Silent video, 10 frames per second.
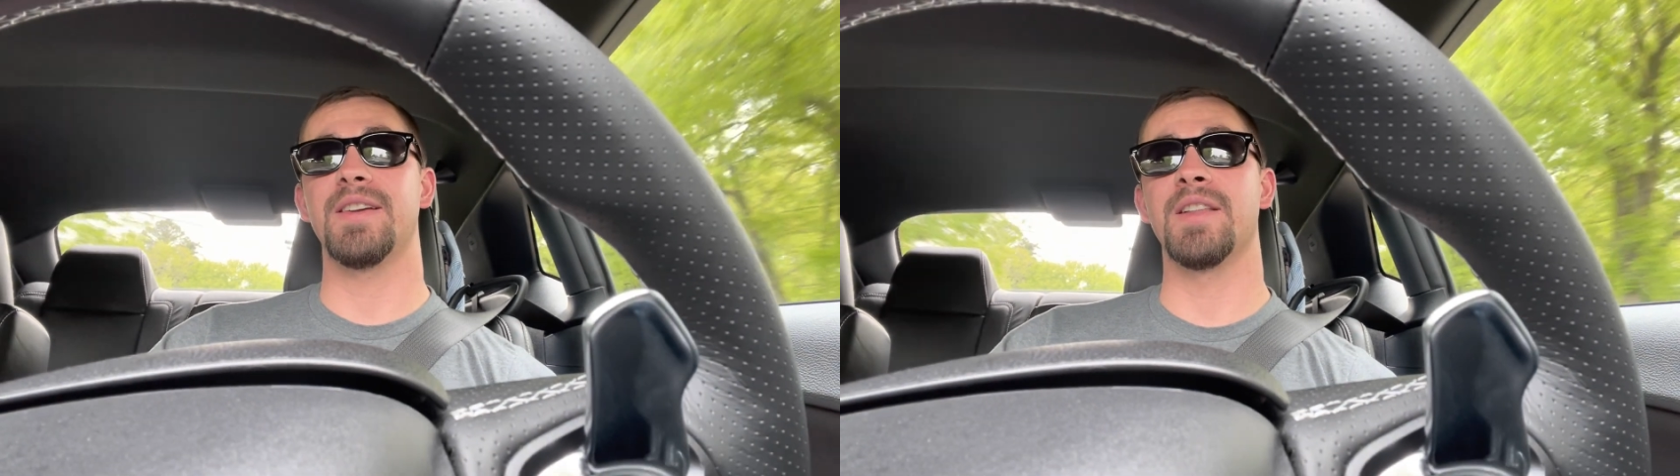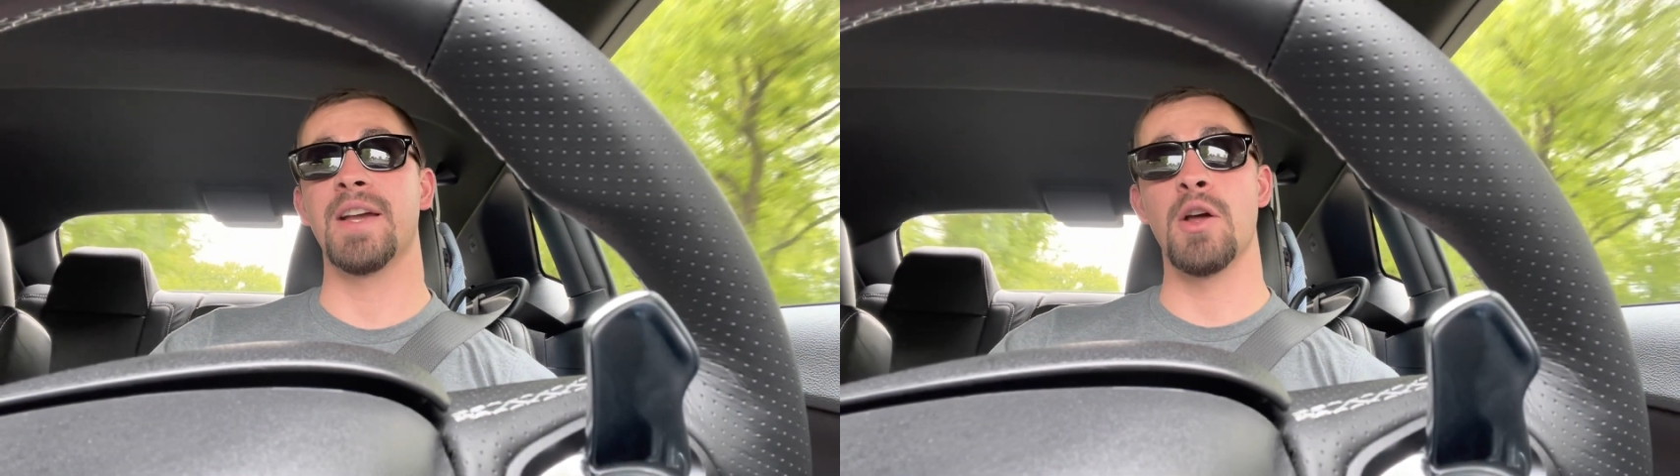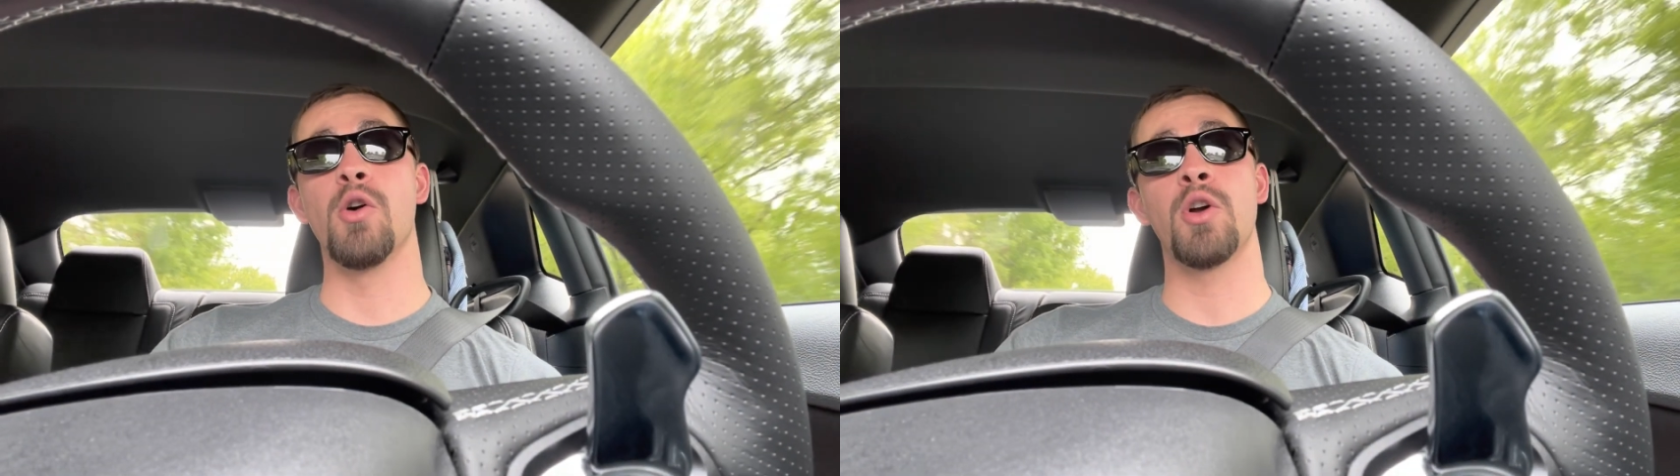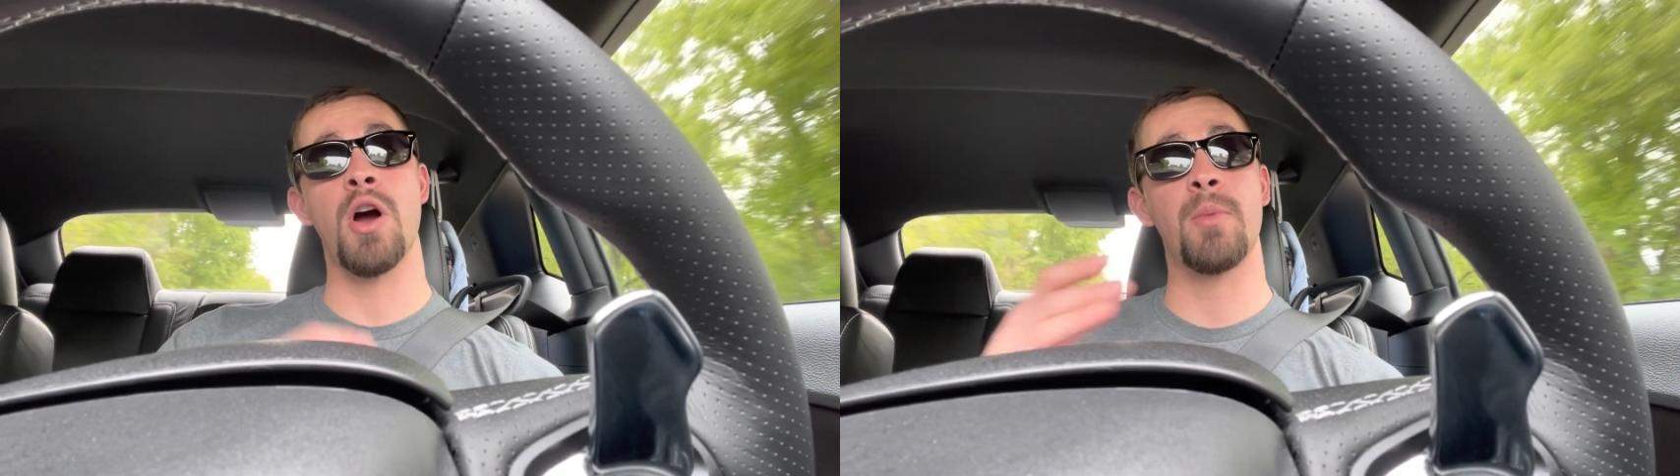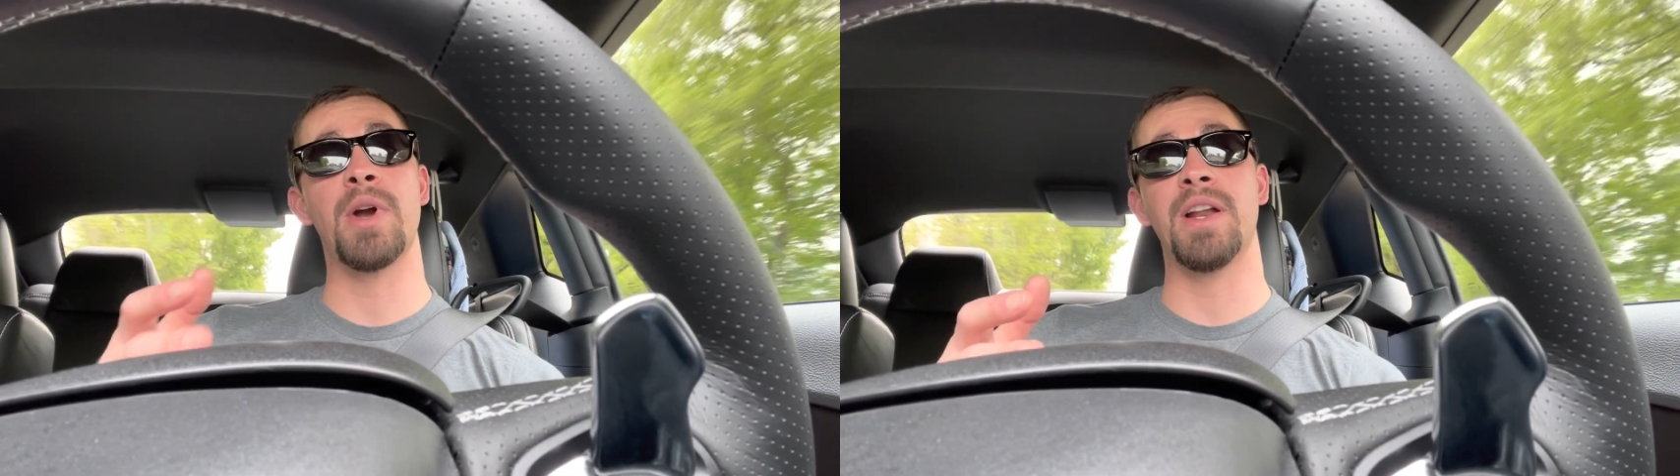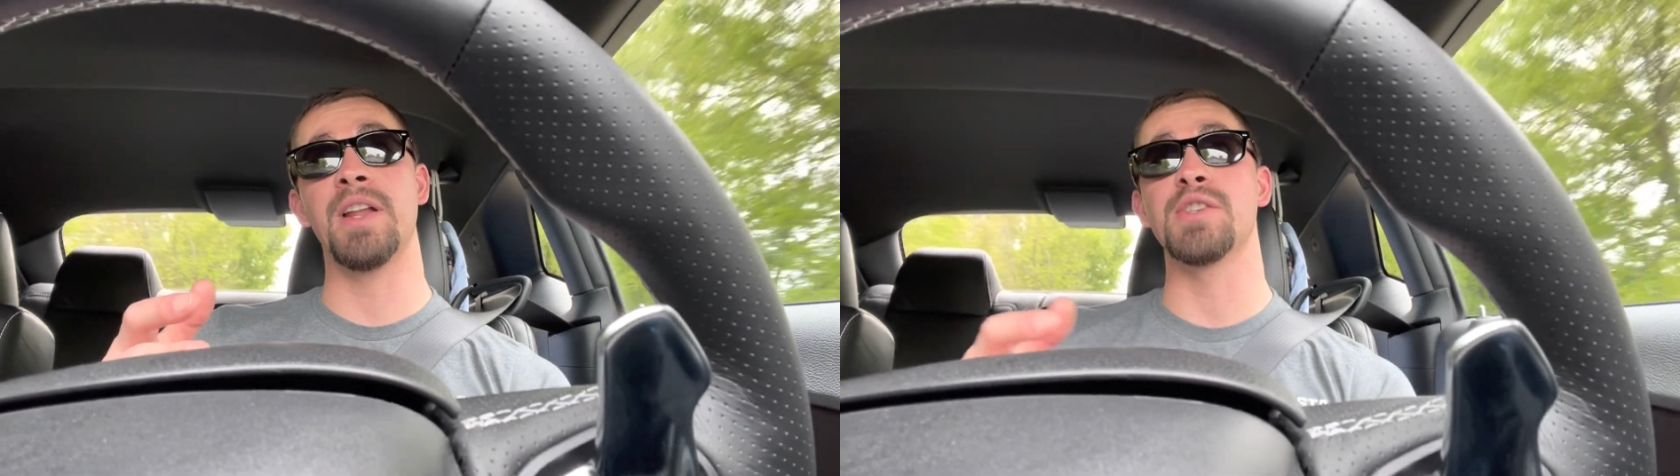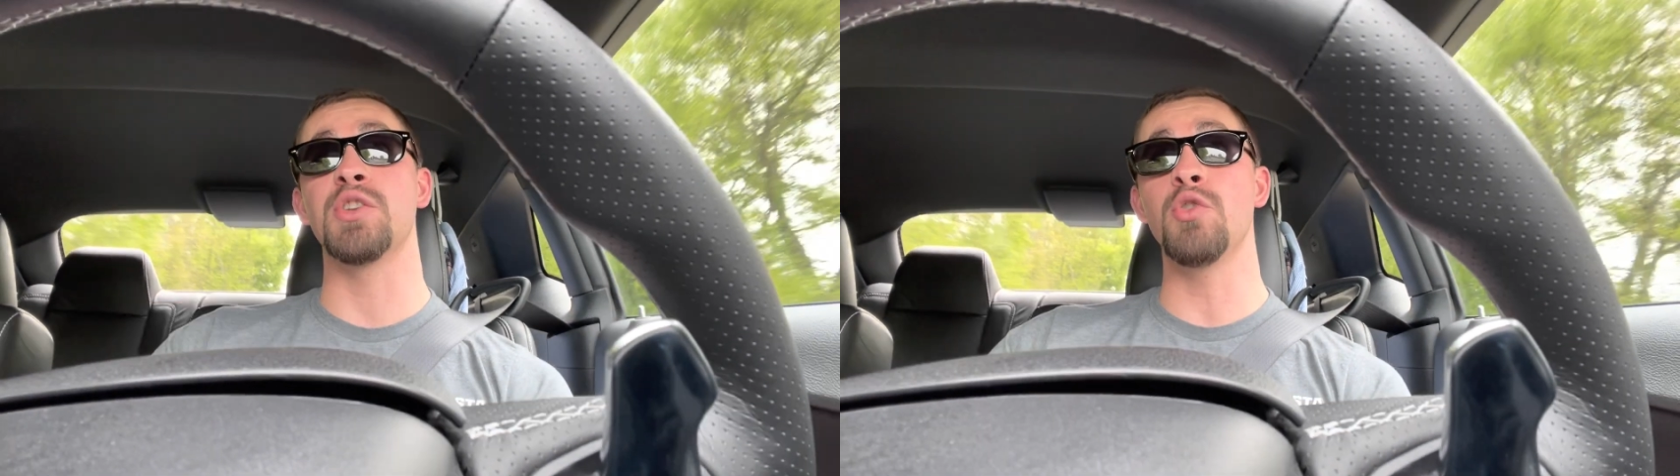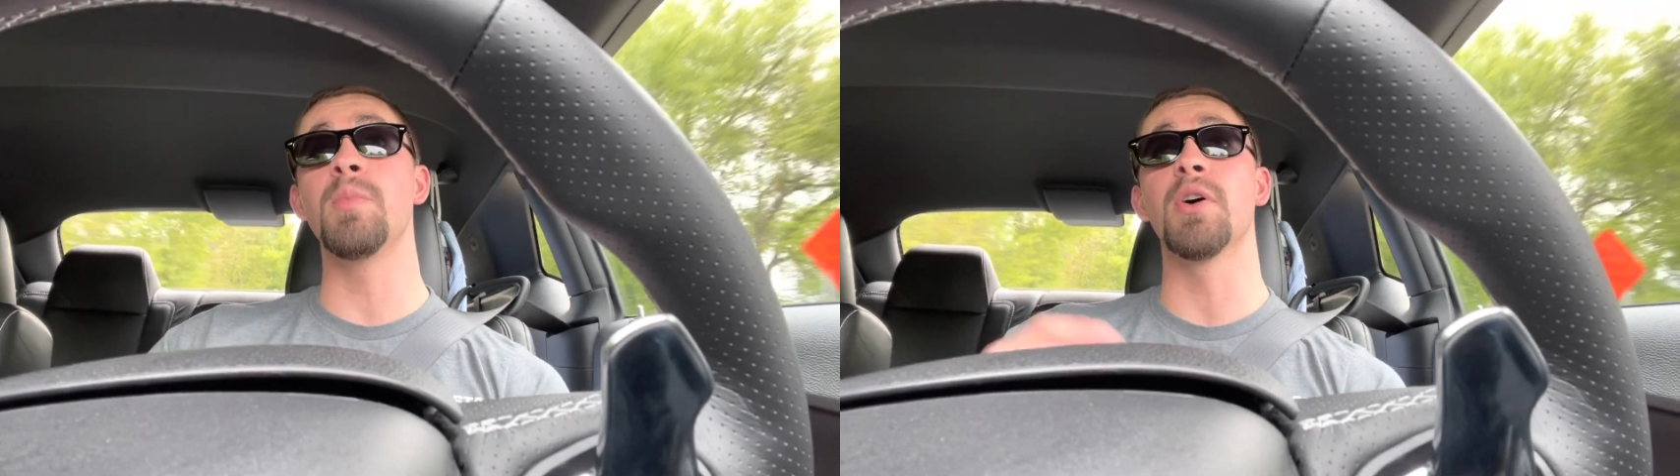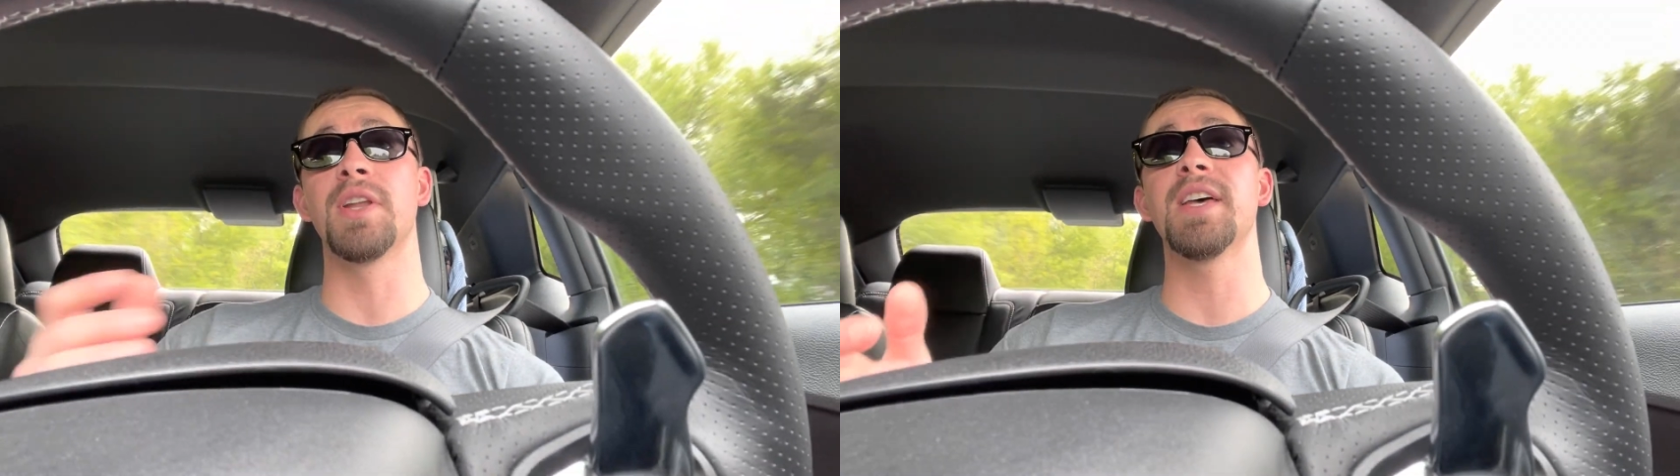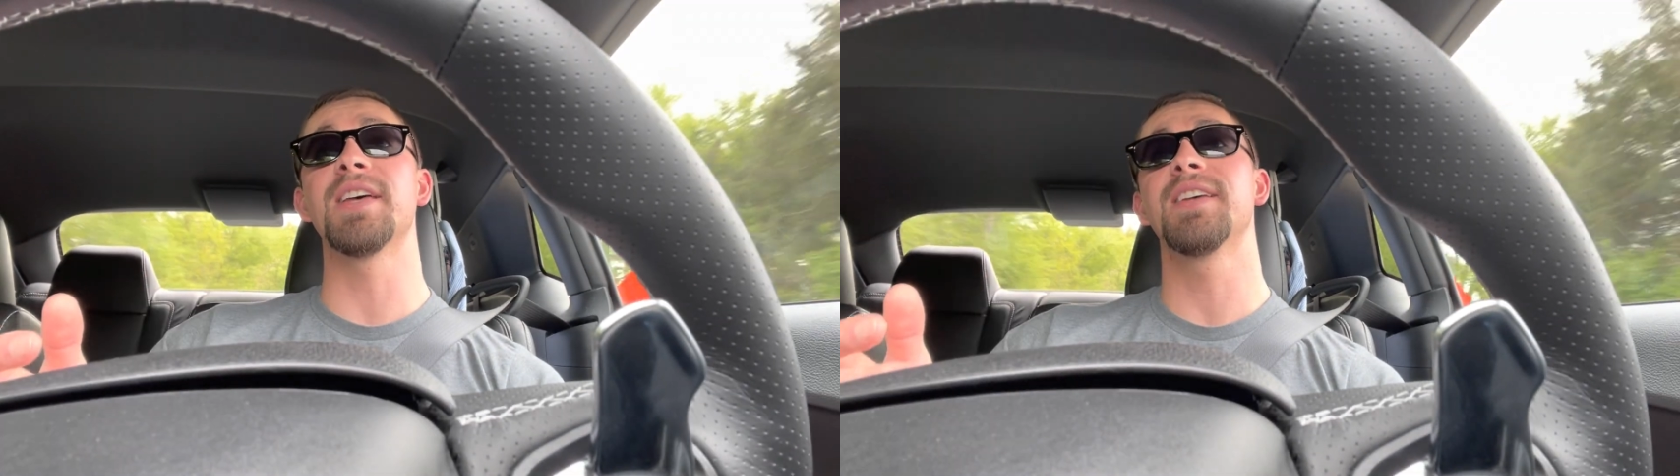like an old carbureted engine, you build
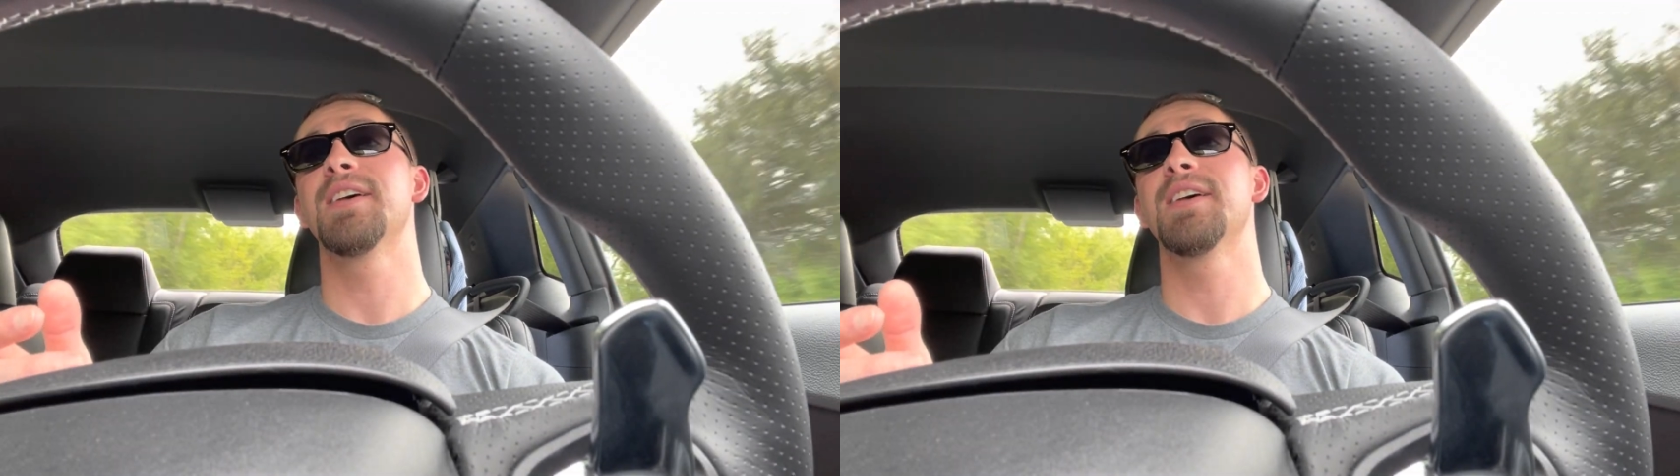it